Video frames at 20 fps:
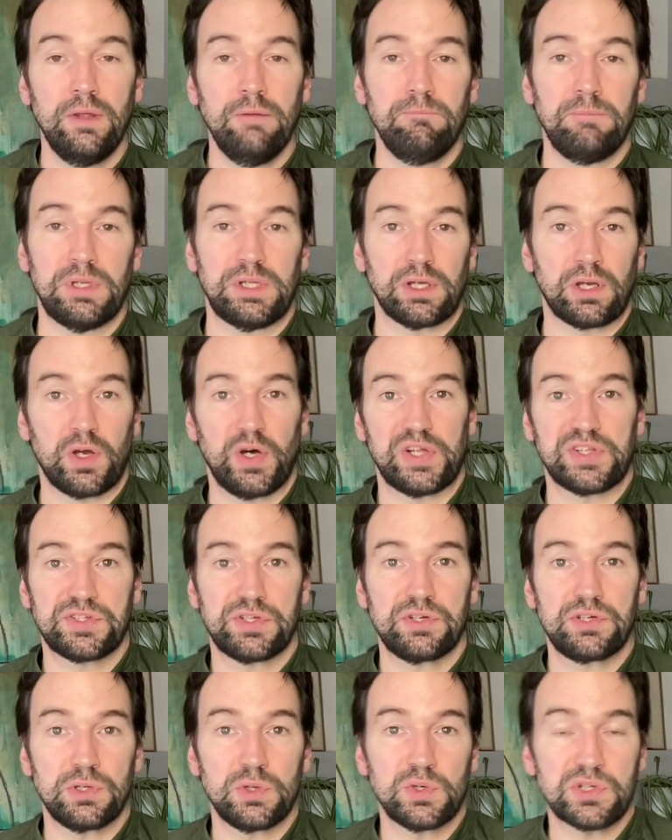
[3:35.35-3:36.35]
And the
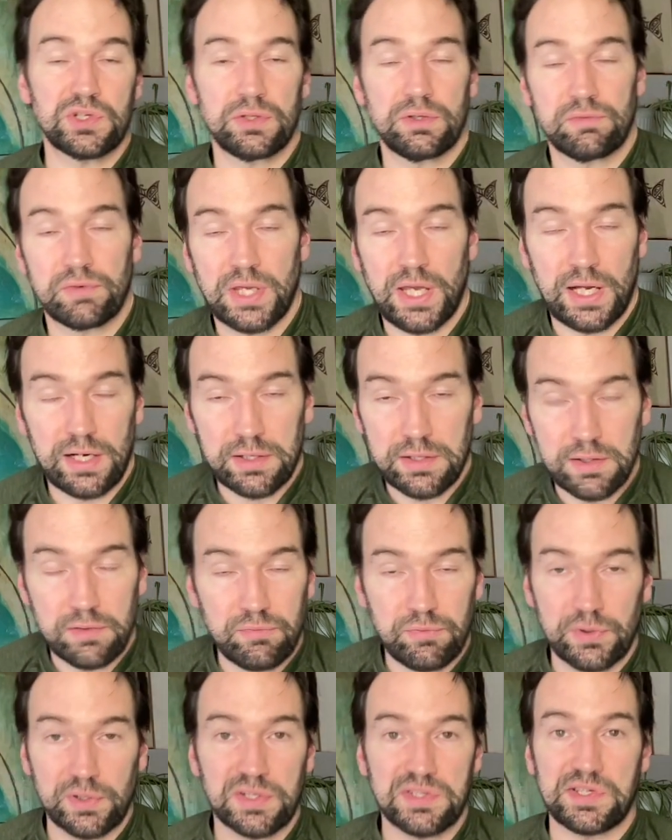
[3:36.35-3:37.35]
Constitution of Canada,
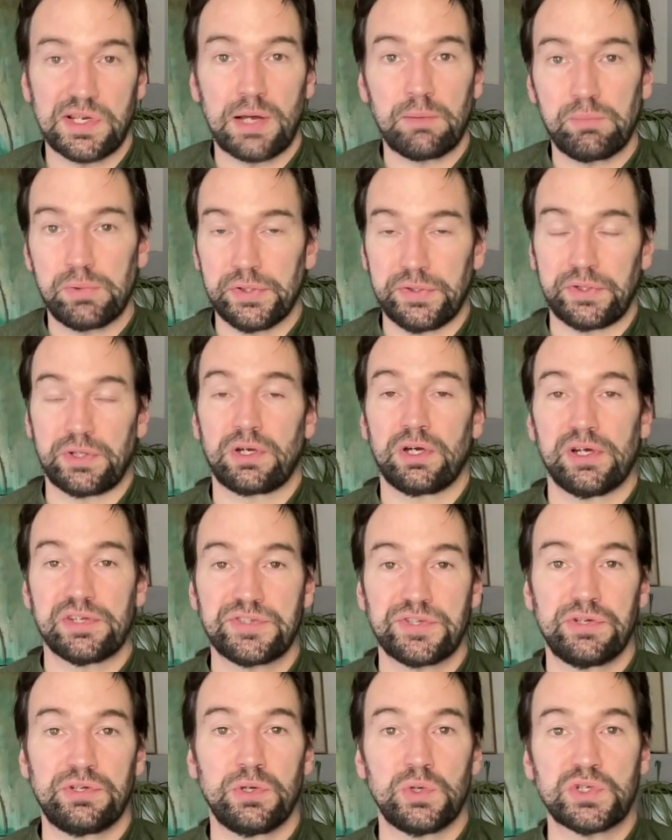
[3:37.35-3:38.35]
for example, and the
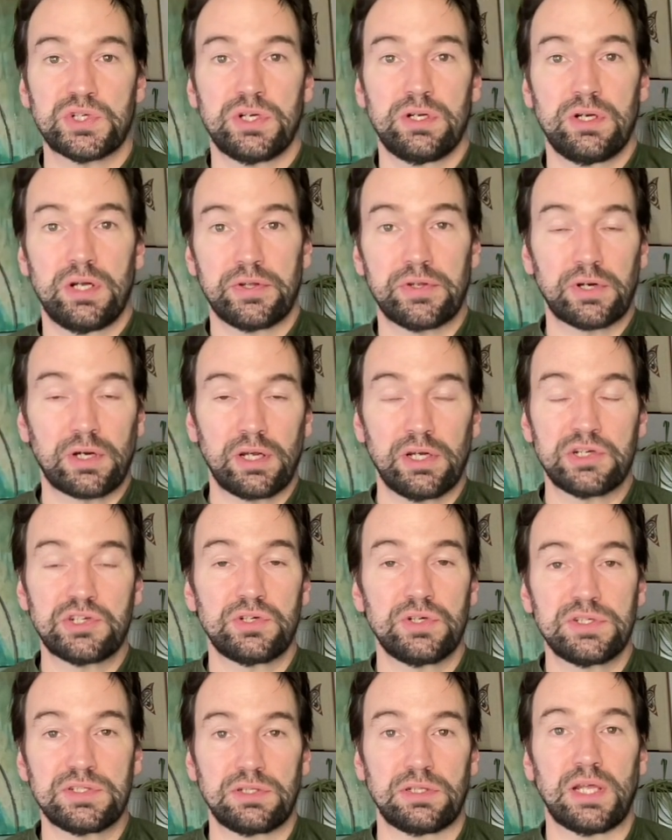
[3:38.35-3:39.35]
Constitution in other
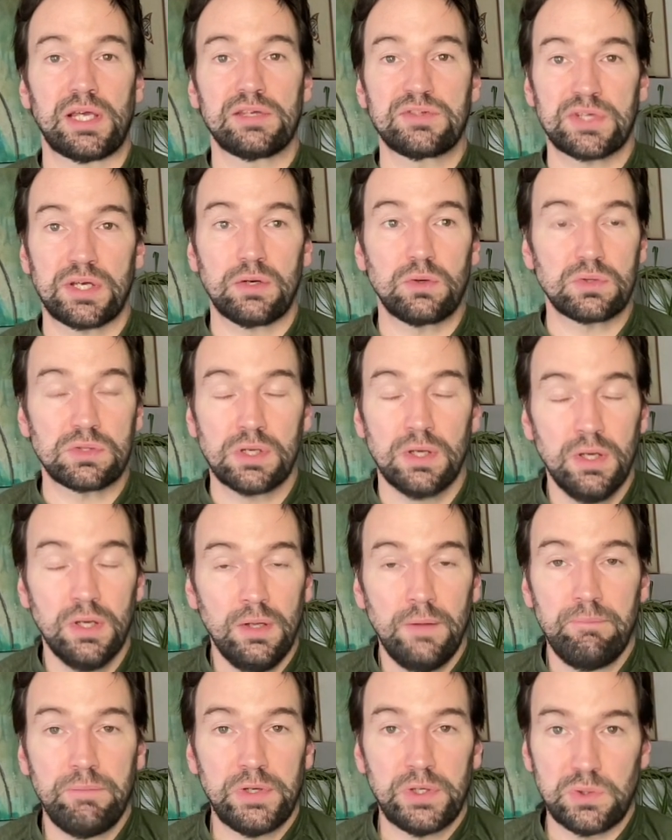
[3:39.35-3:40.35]
countries lays out
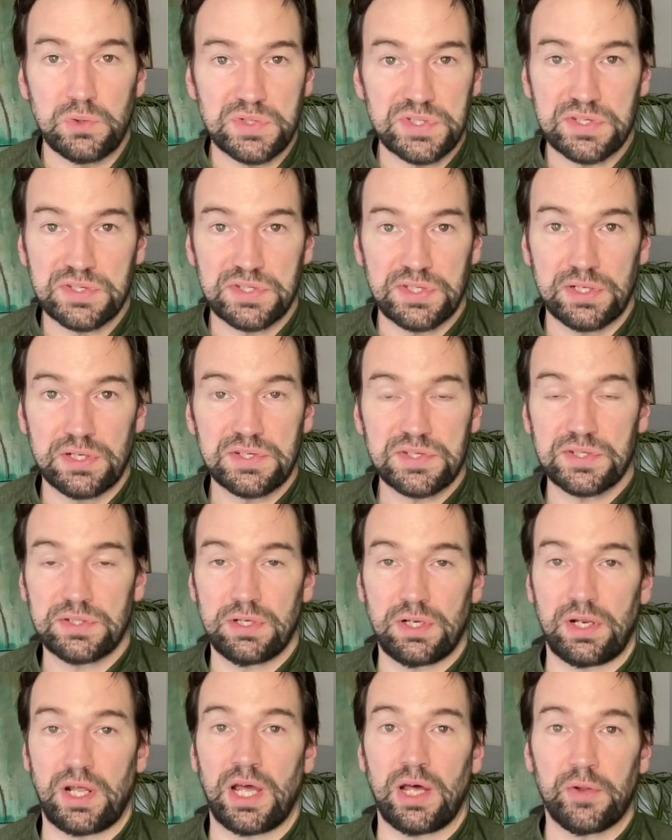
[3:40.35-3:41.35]
who's a citizen
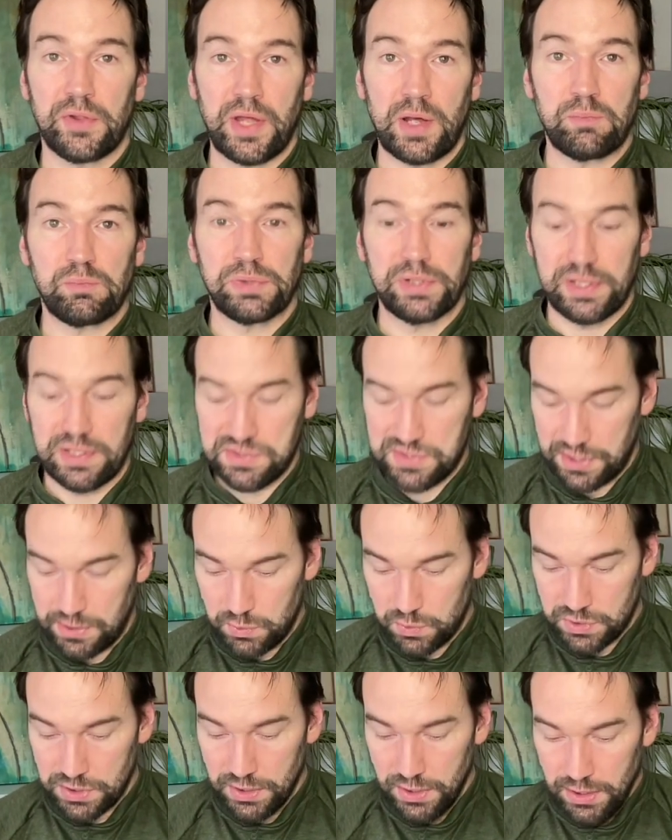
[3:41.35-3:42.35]
and how that plays
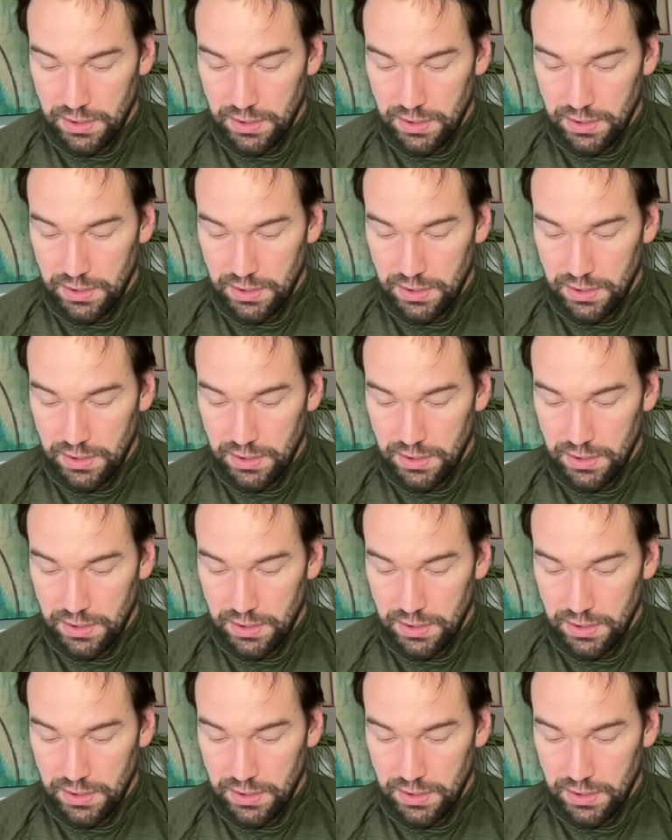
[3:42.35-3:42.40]
out.